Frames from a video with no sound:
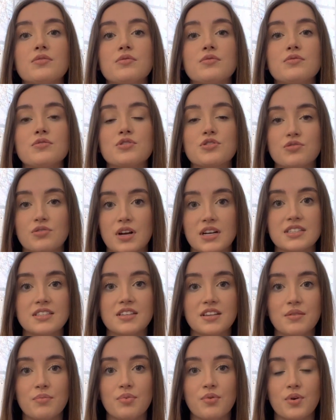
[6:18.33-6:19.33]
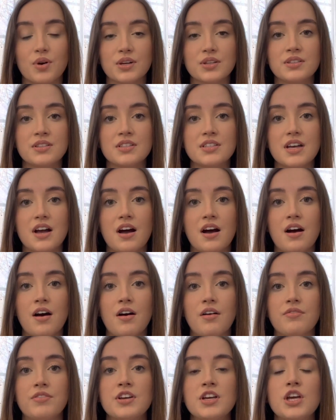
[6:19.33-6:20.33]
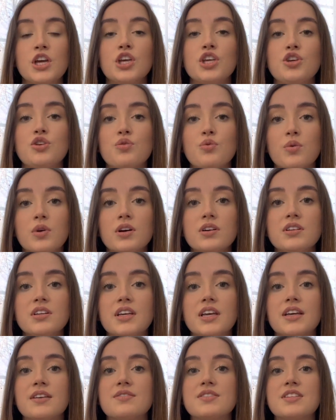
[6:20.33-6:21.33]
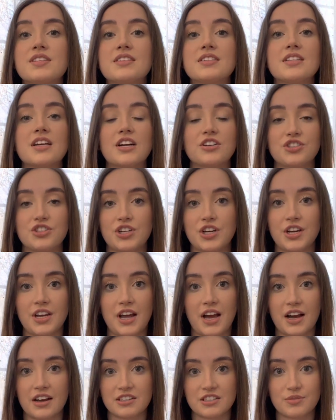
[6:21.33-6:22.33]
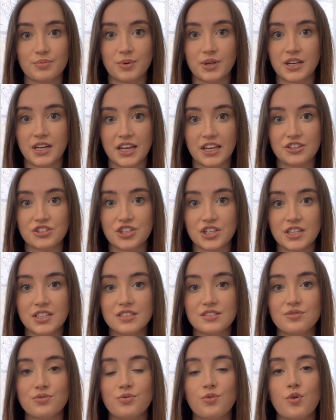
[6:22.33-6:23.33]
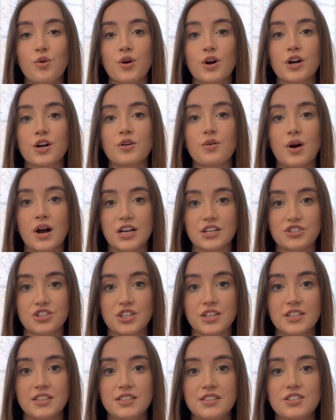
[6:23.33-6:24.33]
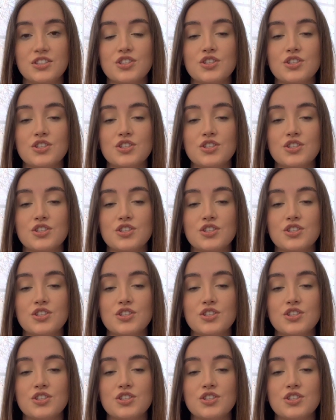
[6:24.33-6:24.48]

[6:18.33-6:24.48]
stress the importance of UWorld gives such good explanations for questions.